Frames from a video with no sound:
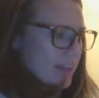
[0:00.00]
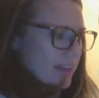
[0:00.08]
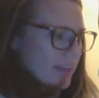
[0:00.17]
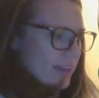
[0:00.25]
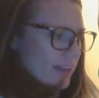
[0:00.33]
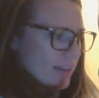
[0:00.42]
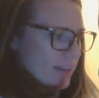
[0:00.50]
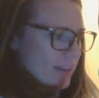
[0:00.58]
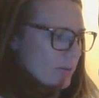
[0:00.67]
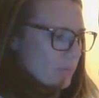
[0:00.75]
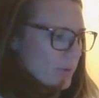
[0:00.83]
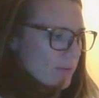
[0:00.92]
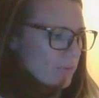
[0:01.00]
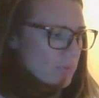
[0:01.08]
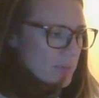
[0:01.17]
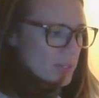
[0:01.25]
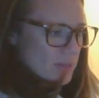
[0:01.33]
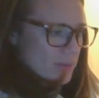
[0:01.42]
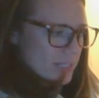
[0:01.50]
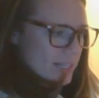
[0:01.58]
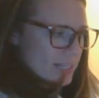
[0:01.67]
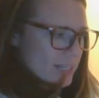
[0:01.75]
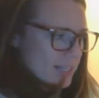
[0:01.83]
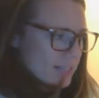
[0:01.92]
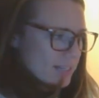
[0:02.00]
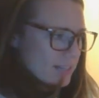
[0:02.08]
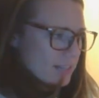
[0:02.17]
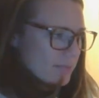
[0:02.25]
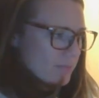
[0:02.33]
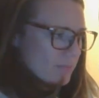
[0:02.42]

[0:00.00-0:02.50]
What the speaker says: And whenever we do a sentence,